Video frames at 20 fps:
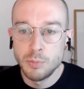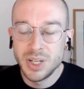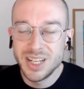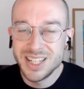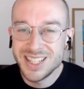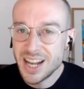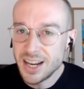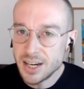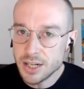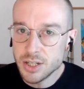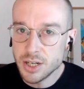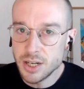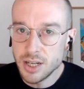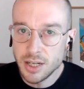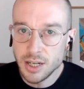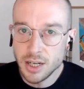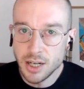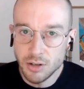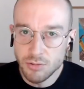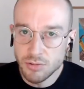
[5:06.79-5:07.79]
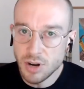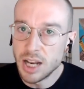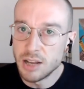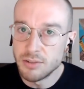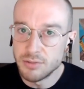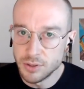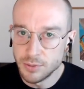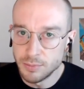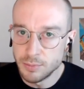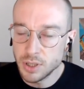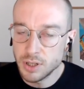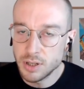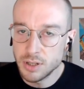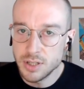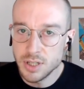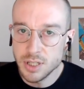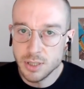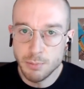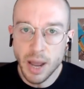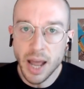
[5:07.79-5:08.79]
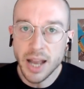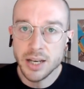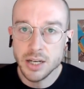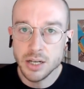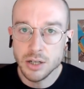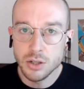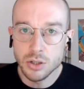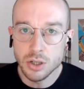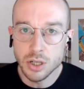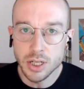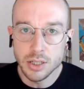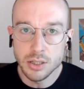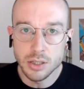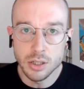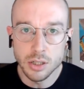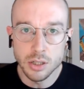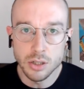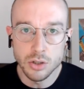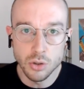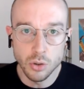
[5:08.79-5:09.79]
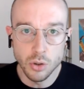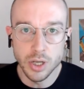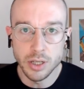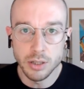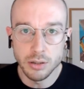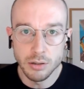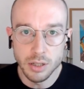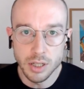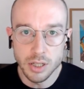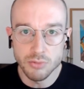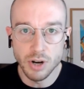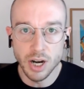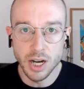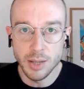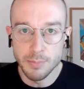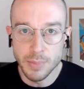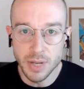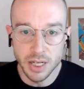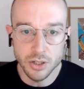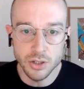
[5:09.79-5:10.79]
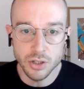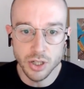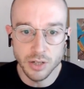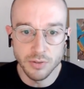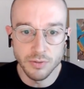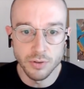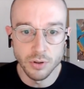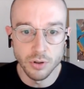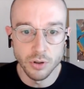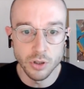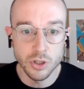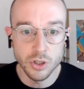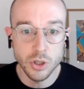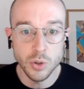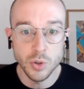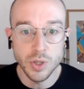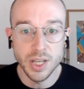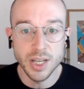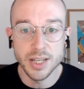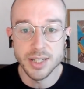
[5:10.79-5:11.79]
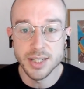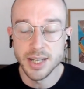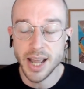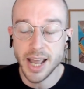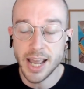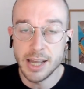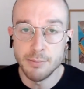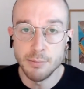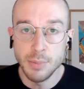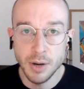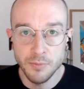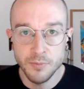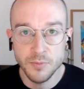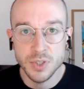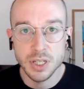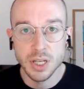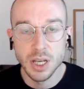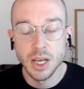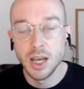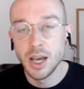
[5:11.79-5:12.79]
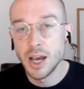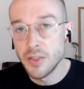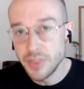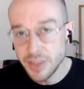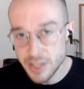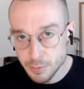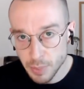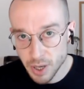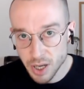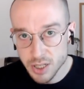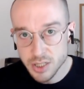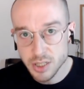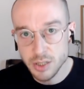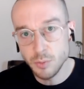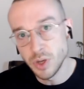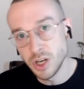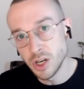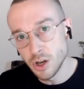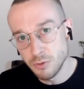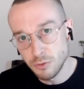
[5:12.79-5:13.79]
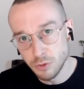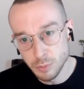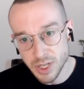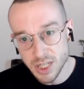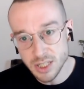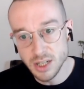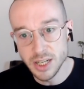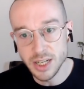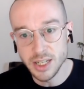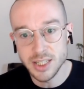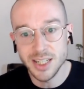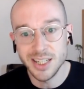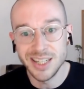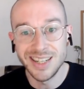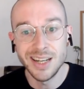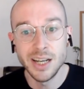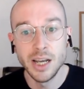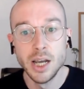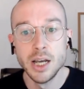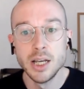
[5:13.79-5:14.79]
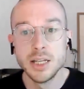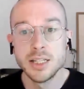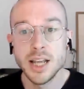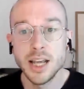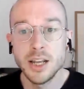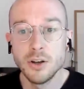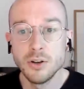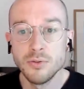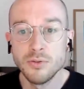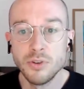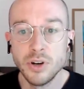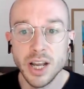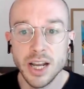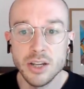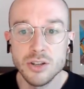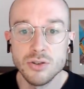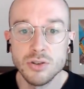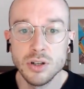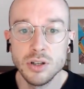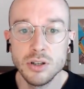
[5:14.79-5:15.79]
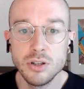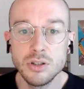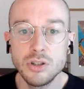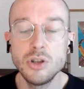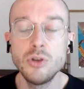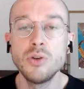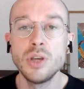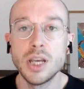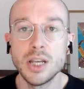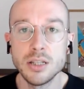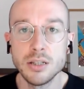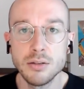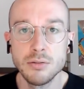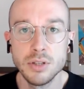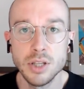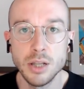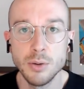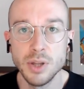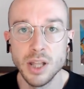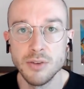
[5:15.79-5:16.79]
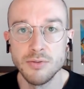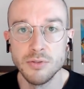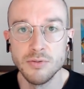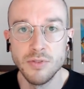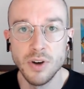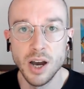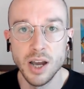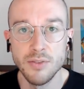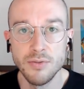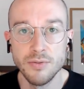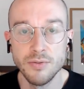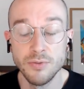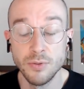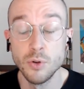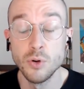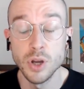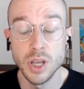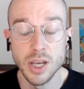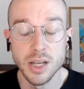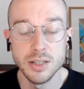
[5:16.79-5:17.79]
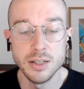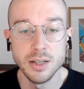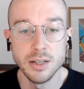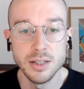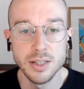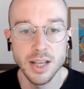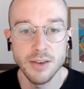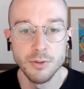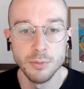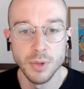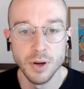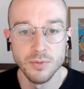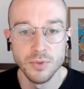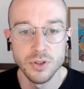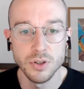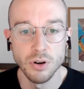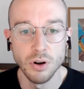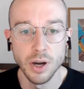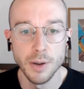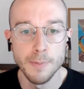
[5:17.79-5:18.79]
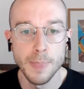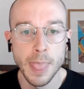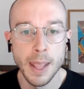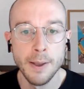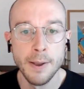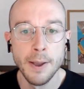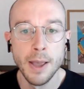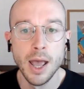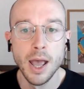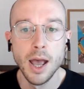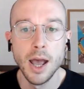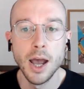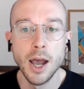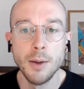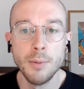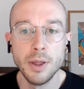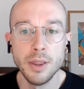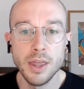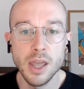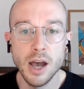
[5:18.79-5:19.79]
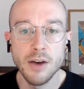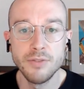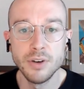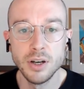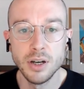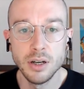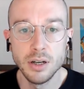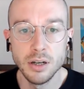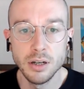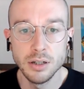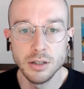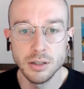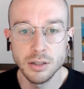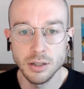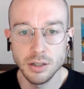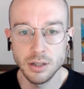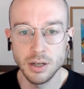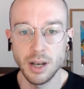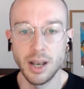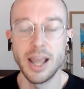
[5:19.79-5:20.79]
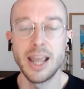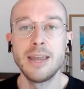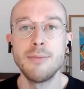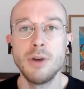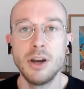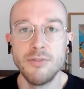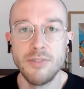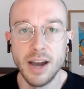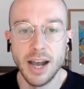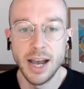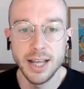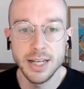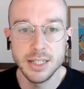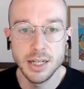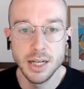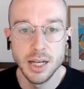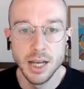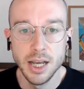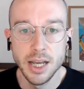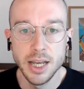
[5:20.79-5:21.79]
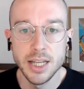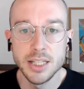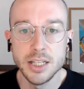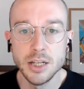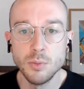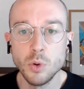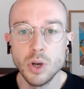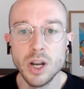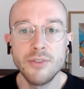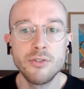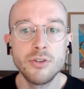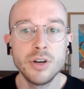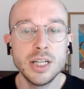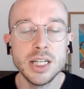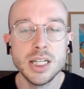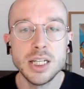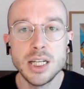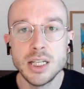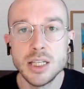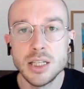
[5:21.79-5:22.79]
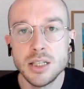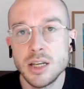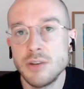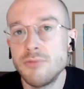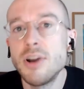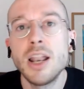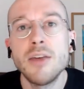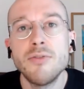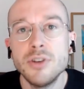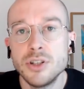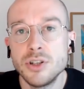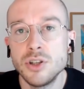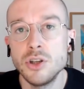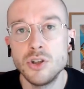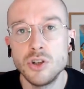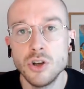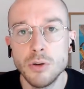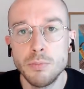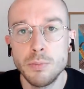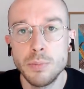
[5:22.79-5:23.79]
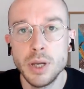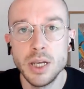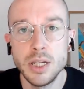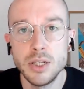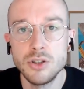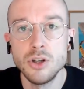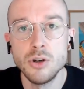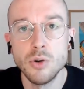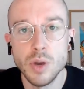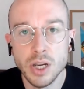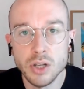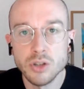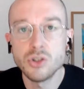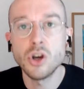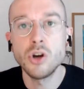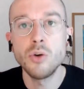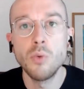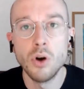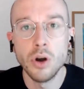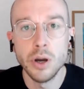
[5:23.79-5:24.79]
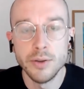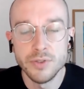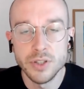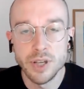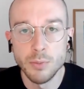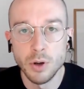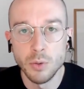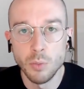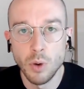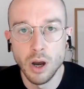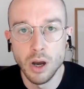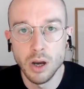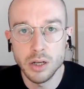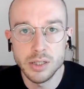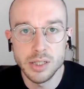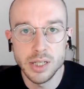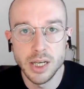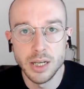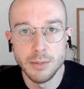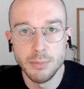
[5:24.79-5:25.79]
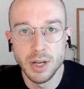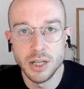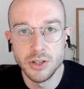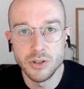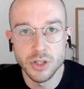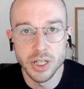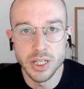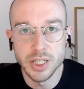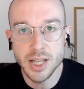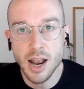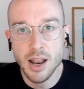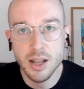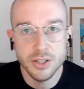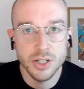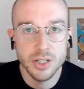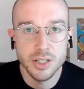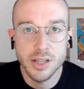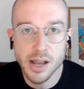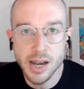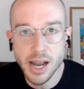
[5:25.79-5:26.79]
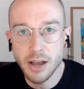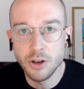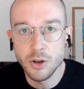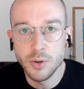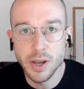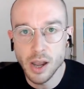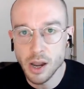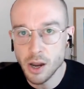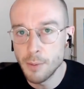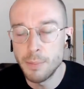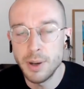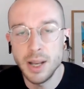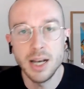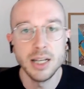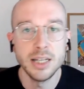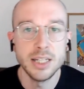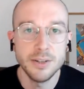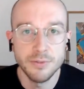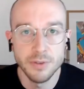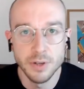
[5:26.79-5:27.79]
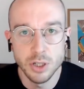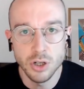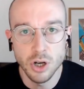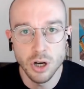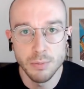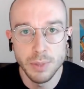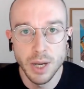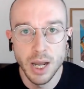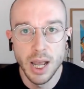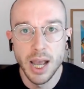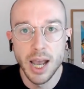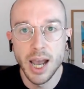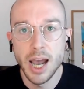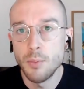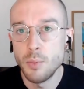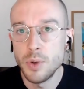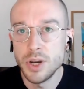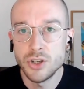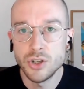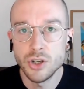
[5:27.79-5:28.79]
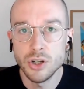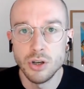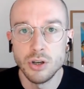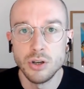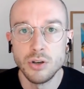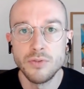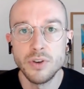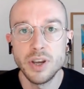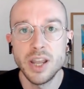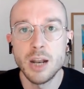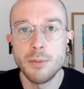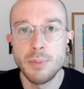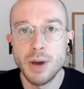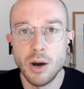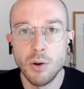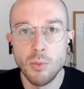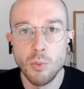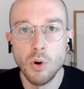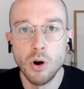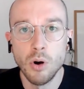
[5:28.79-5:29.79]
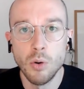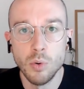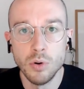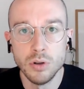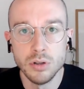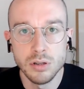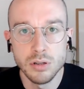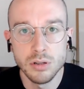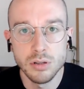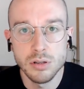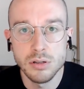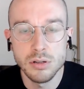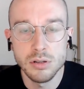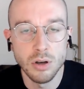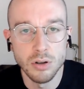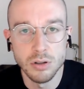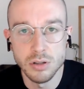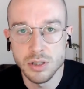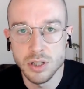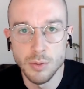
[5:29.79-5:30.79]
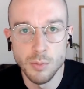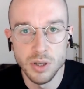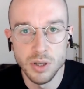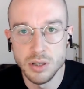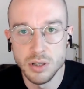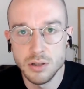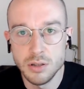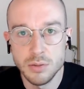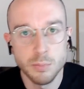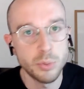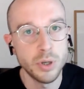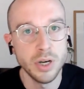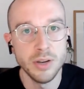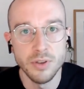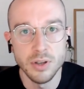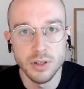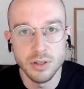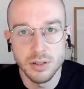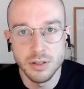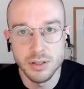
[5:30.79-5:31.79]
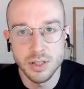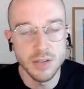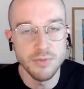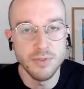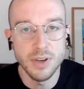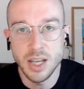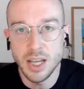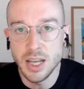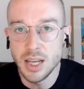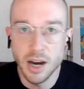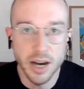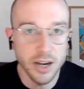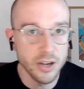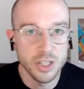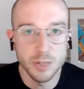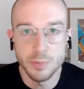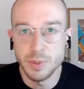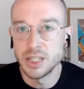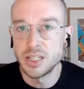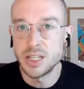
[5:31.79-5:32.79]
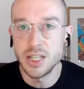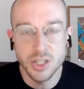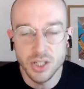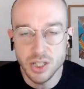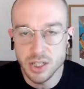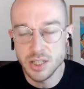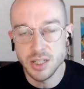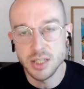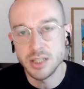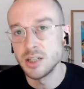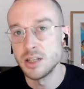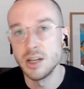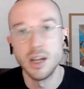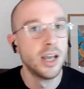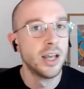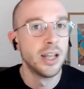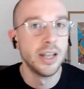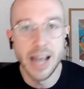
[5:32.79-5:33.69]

But it's actually irrelevant because it's mandatory to join the Israeli military for 2 years and 8 months. And this person, we know from his LinkedIn, stayed on for an extra 2 years. So they were there for 4 years and 7 months, sorry. The other claim I've had is that whatever he did, it's irrelevant to the job he's doing. So what if someone worked in military intelligence? They're now doing a completely different job, and we should forget about what was on someone's previous CV. I used to be a teaching assistant.